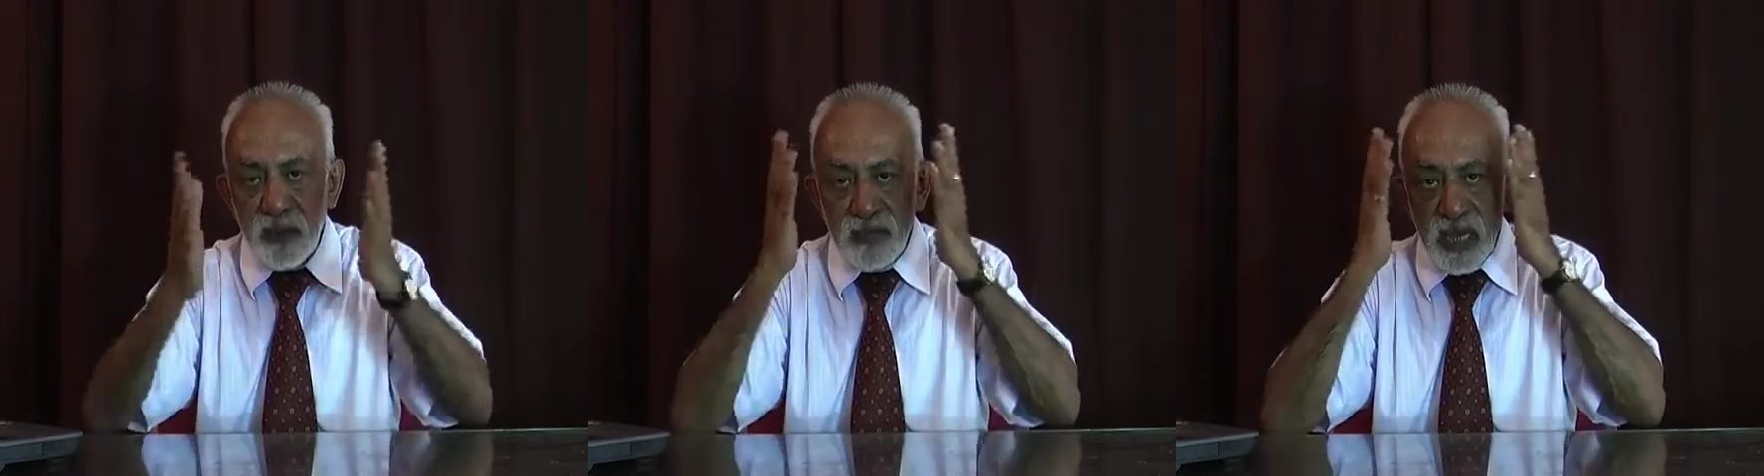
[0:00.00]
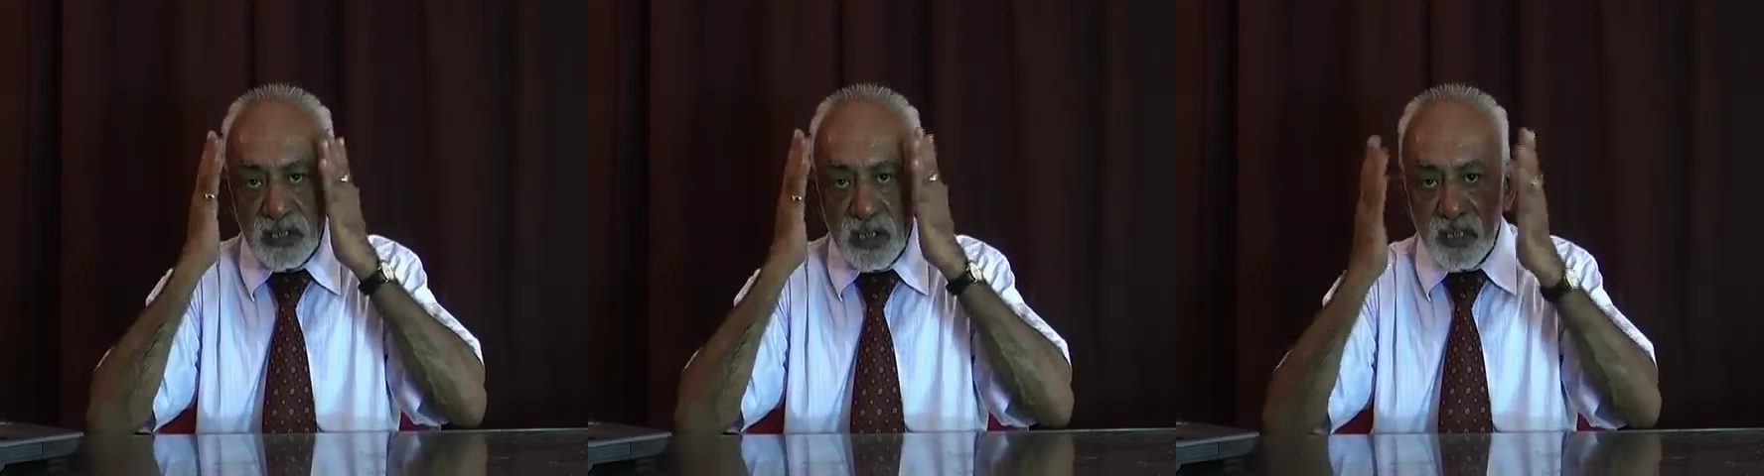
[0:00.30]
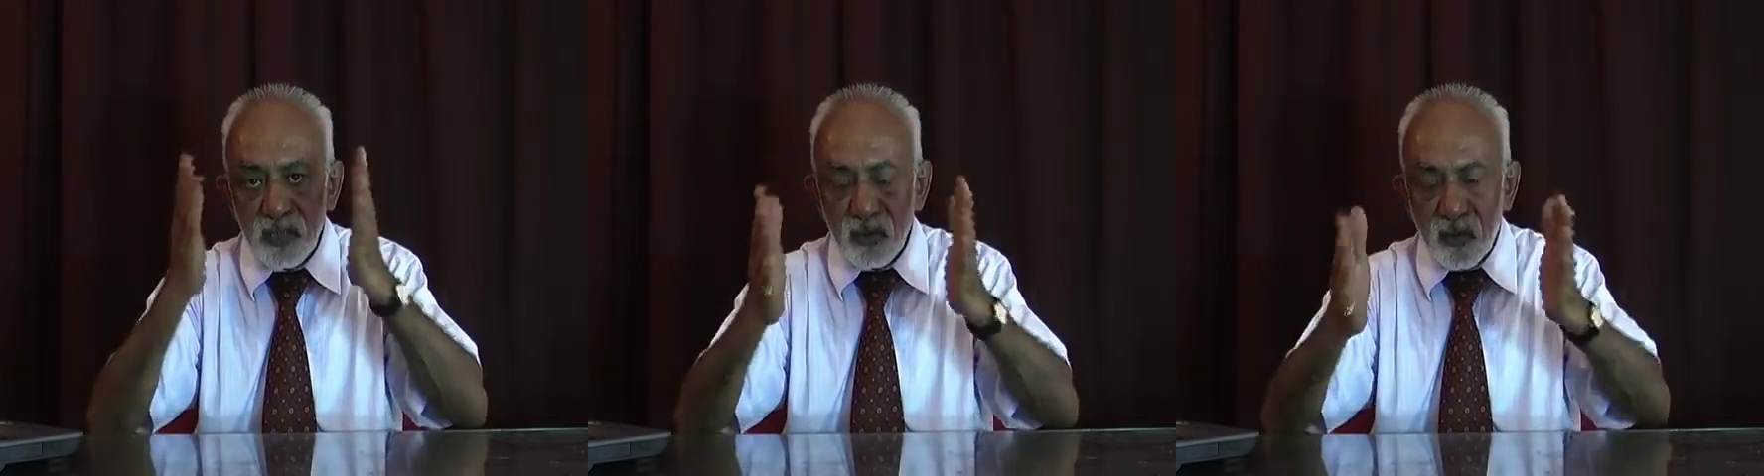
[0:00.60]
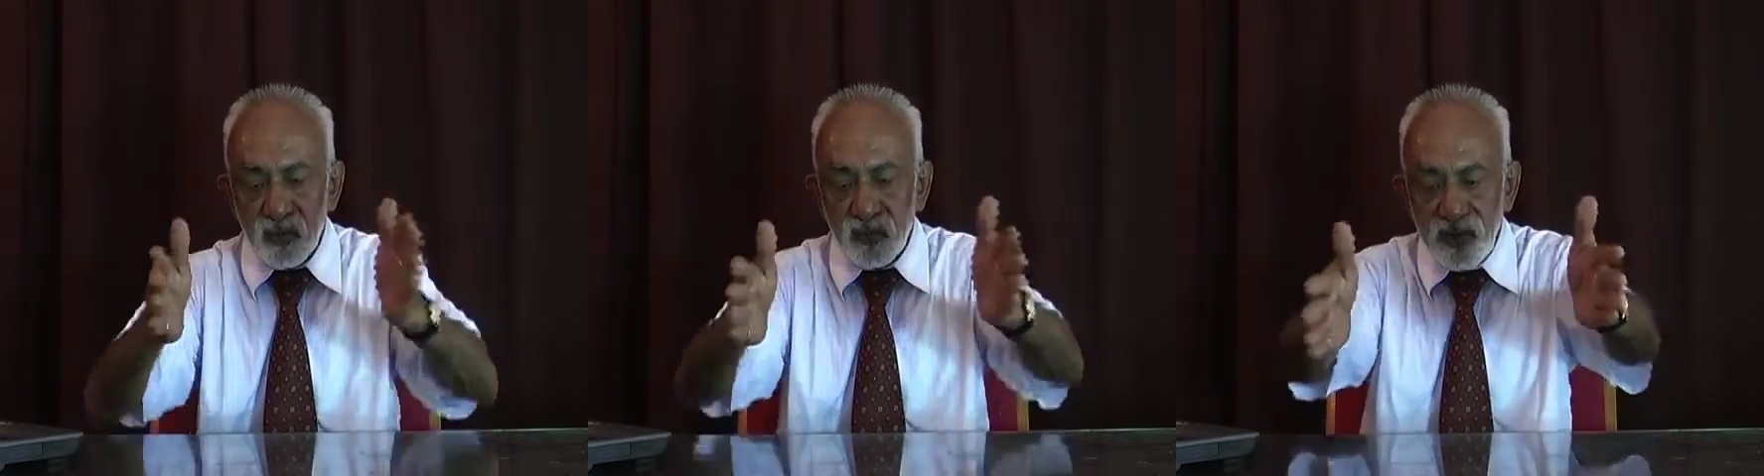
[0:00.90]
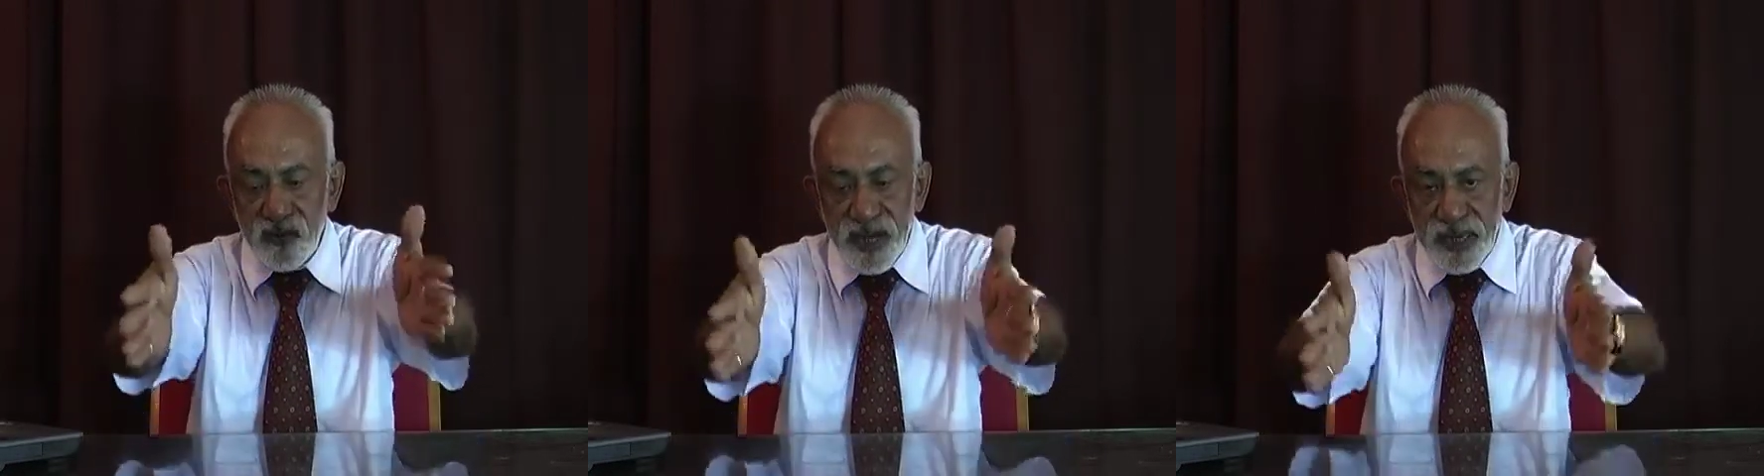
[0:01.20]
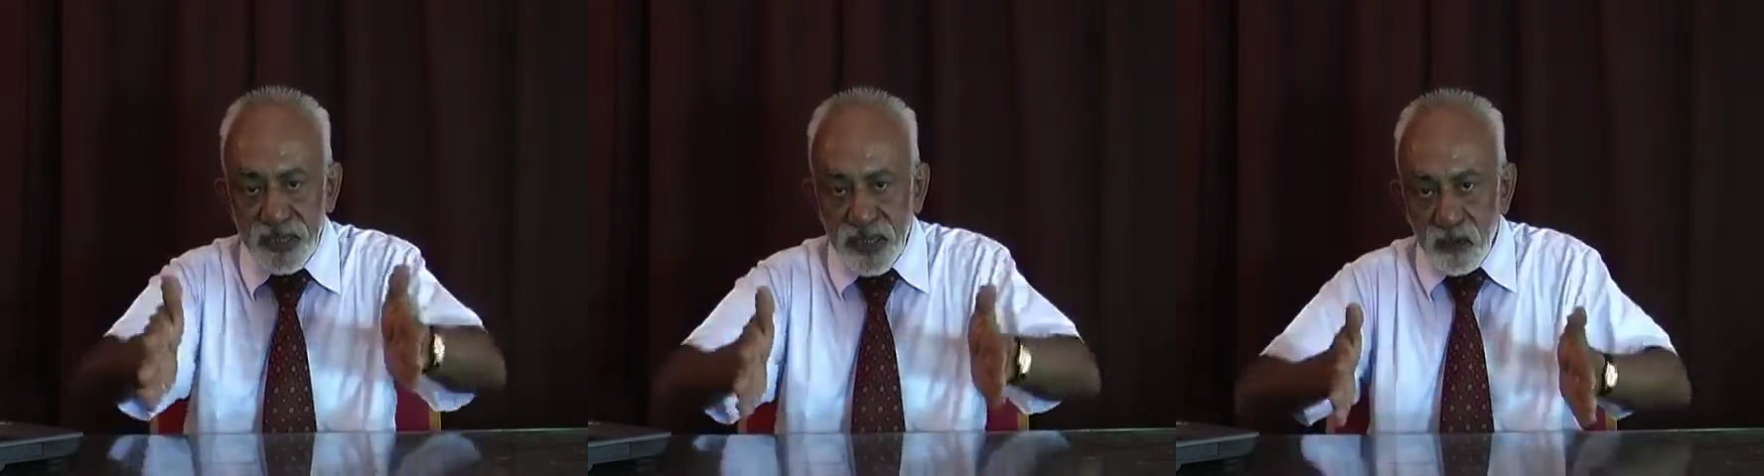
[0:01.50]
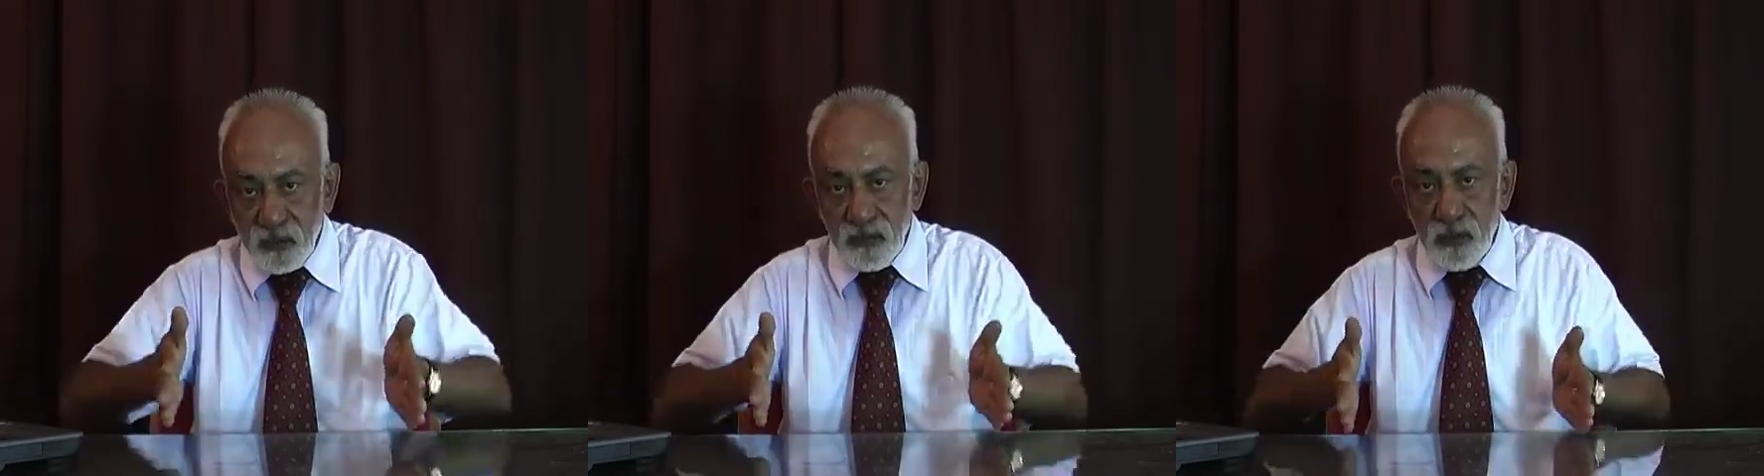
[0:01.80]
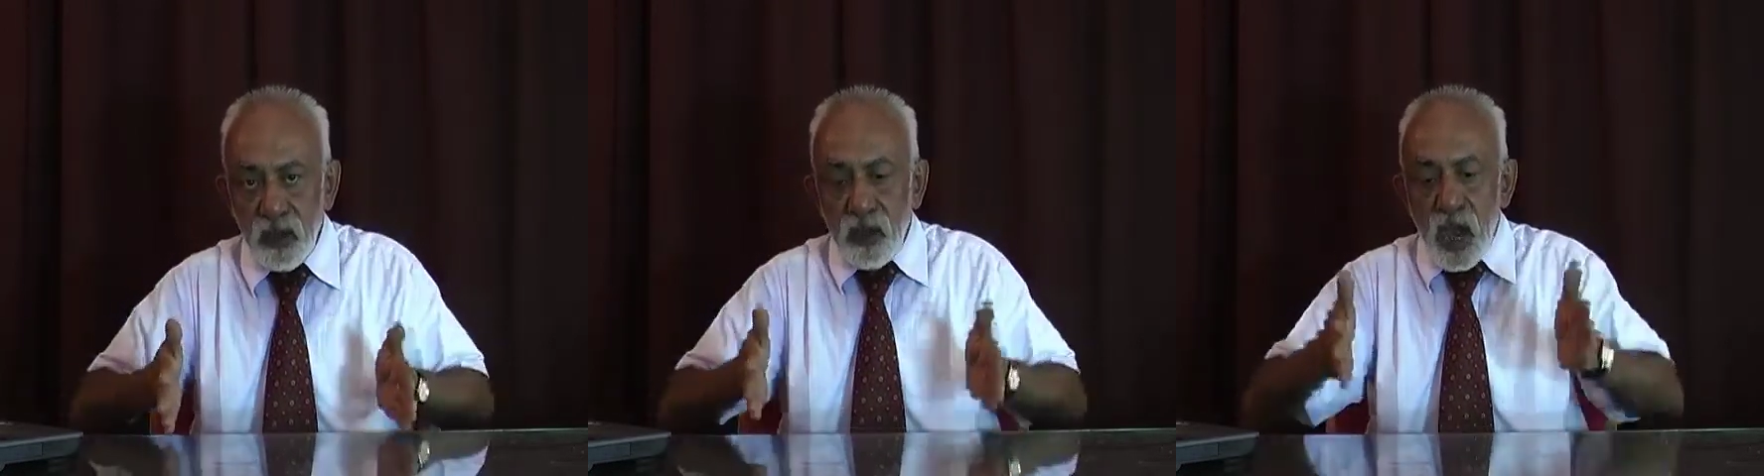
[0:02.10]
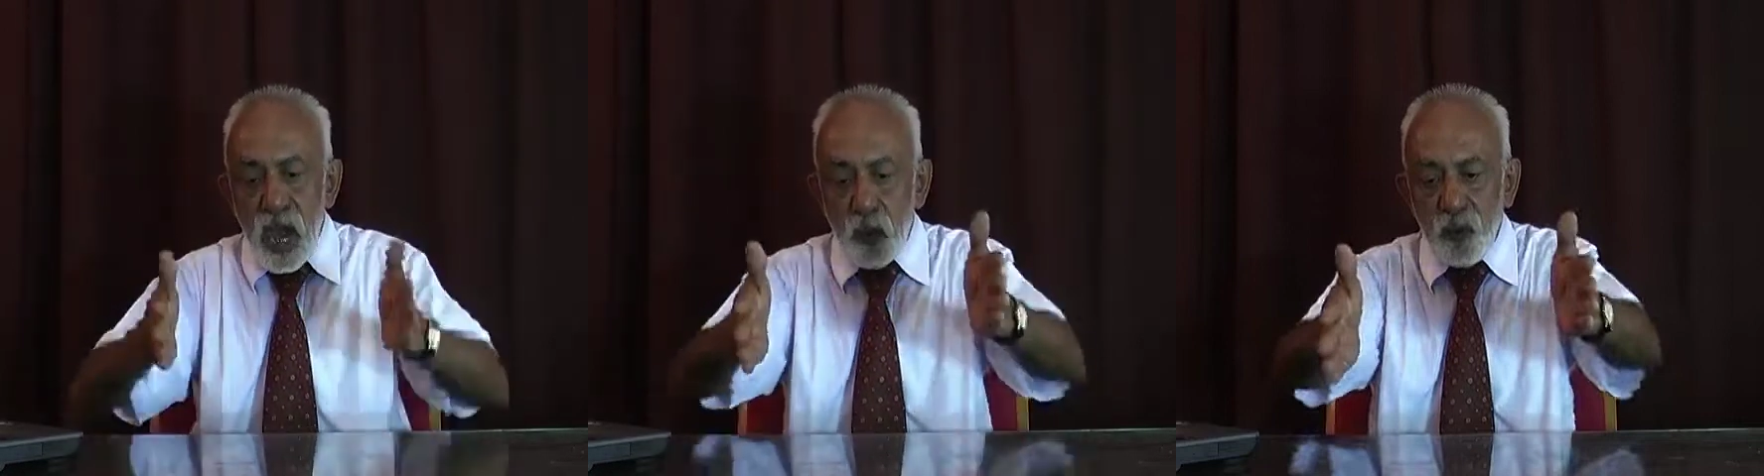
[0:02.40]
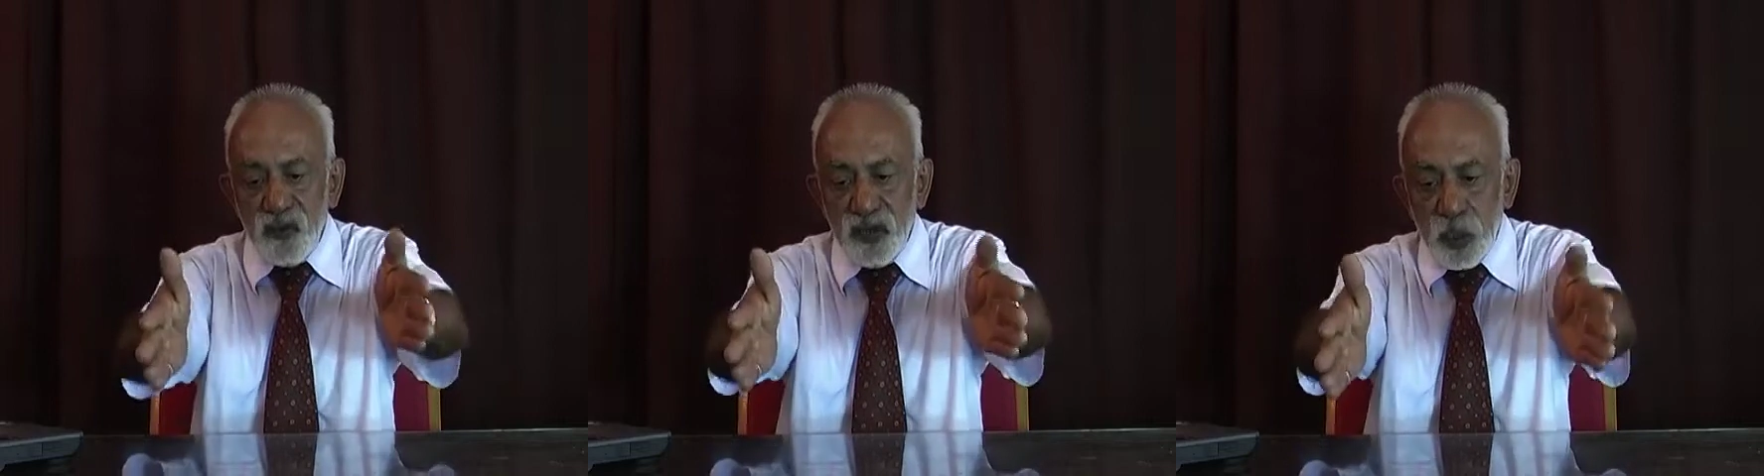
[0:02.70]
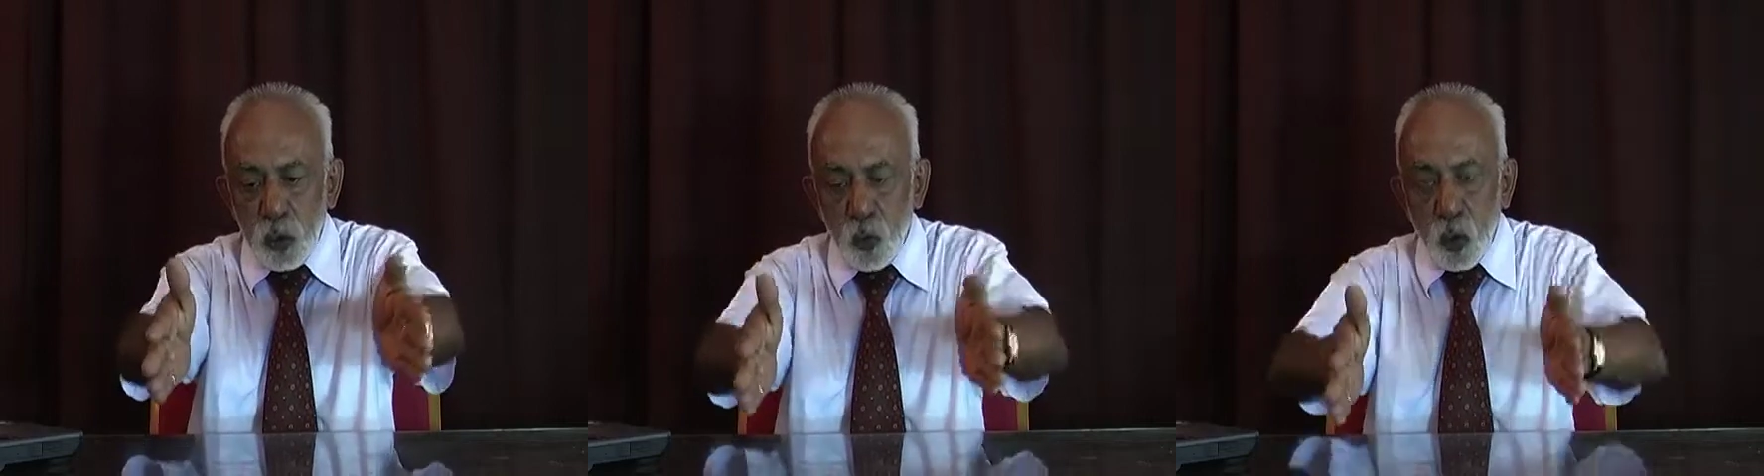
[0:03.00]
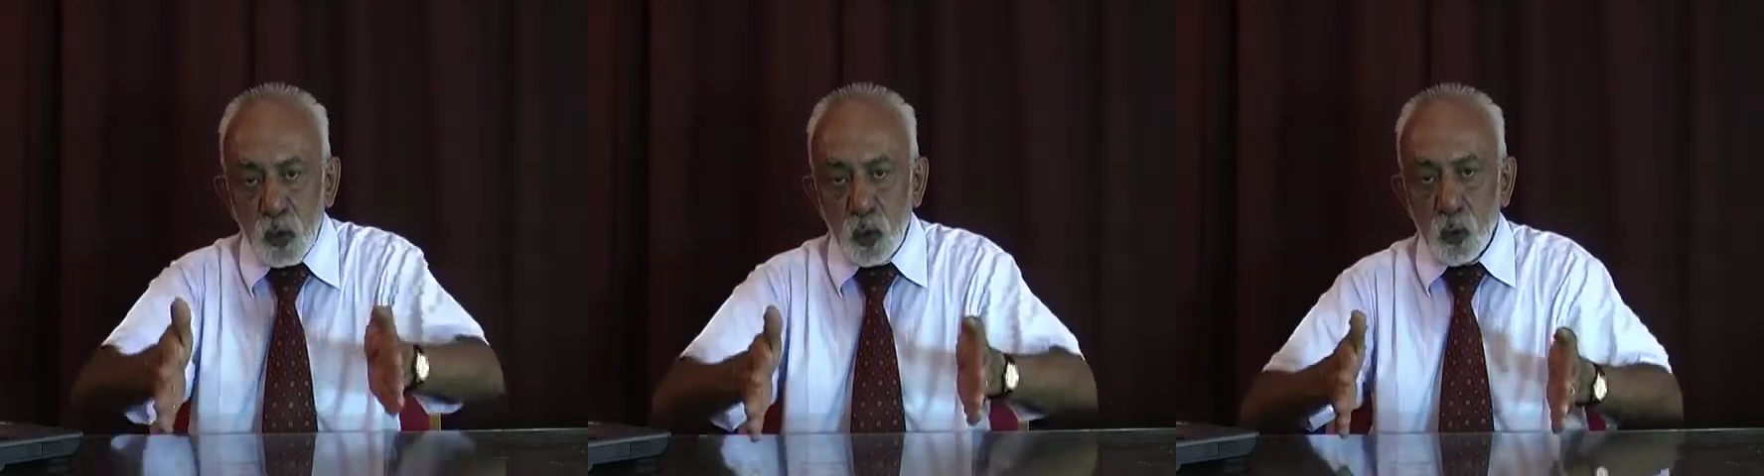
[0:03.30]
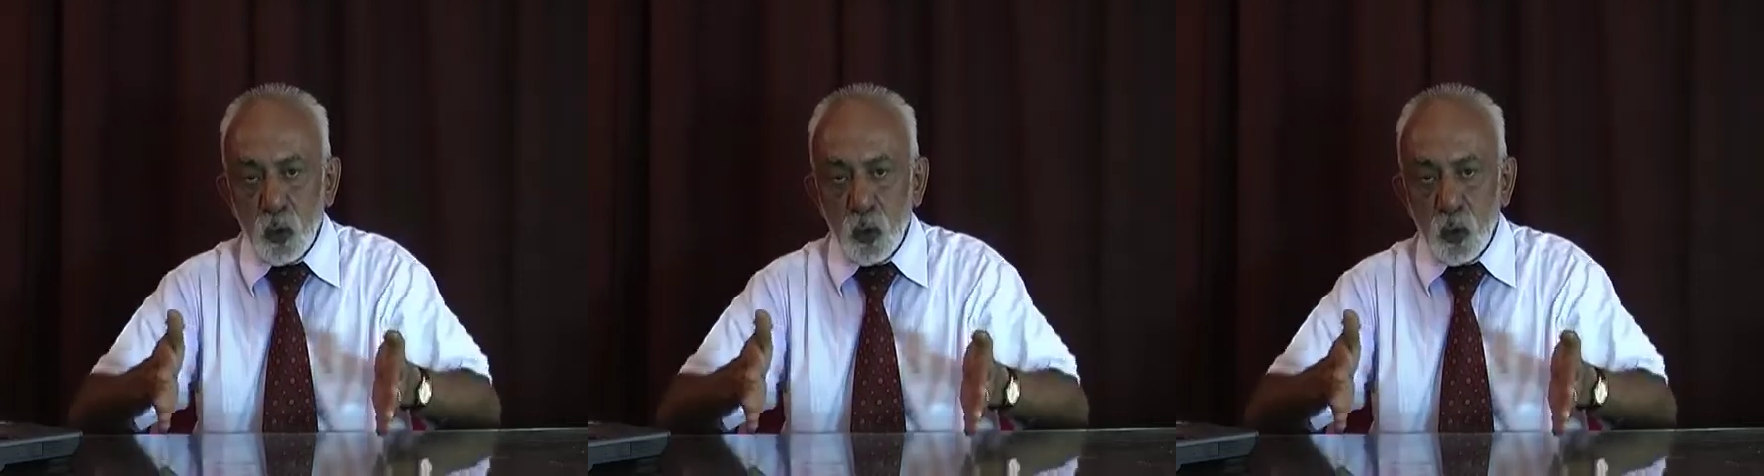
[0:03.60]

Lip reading: marshal your thoughts and write down, how is it that you want to do?